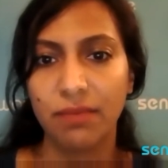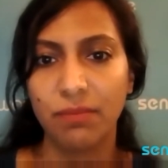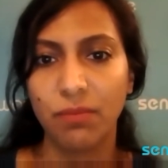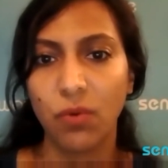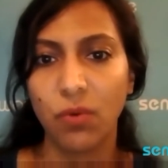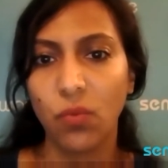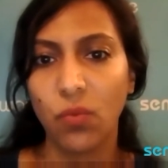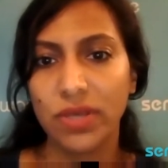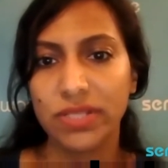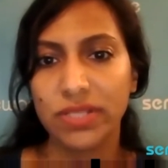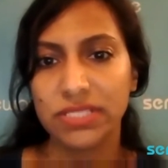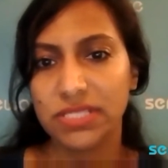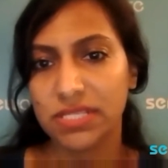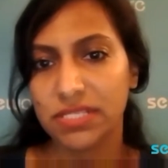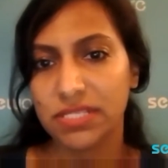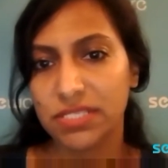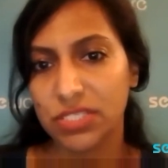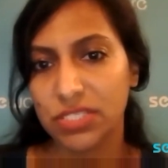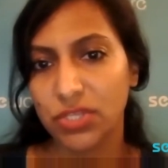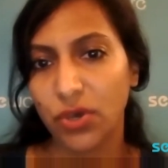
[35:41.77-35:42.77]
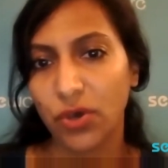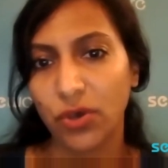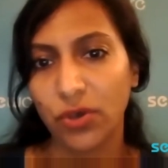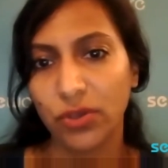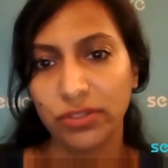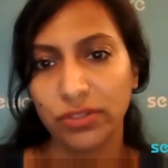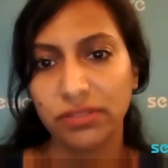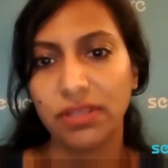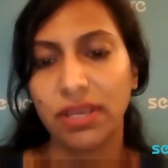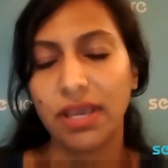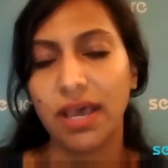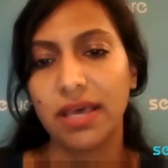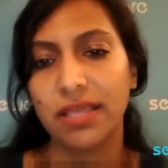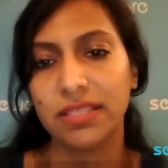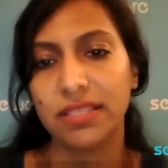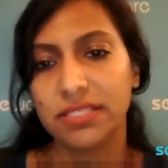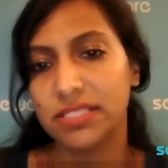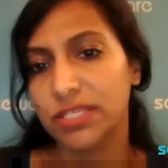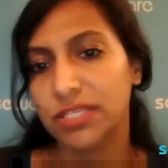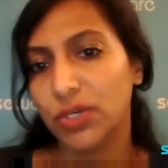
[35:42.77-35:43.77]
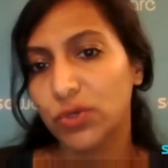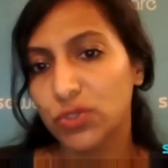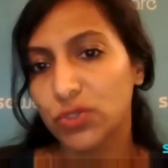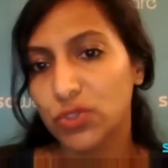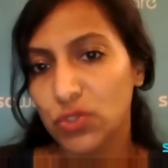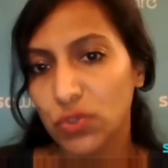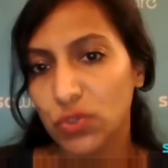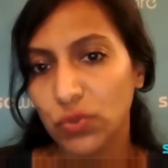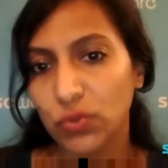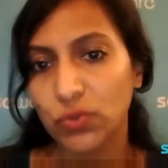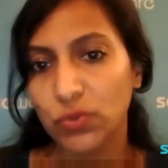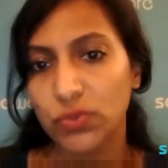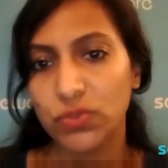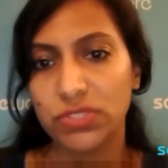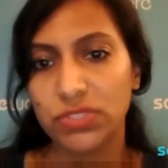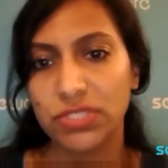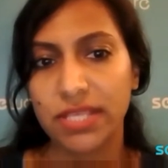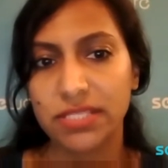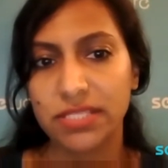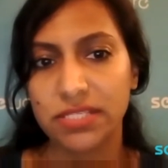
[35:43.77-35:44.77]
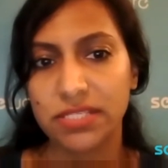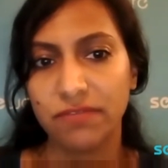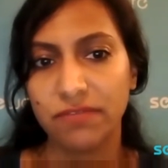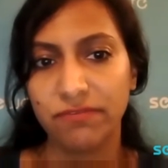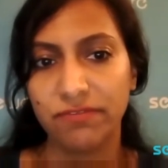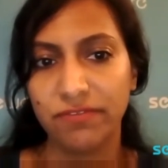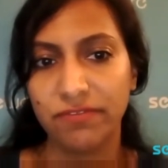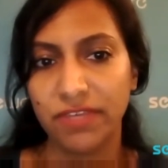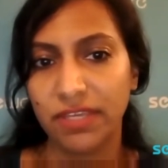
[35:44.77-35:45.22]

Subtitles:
Once installed, the CO2 sensor,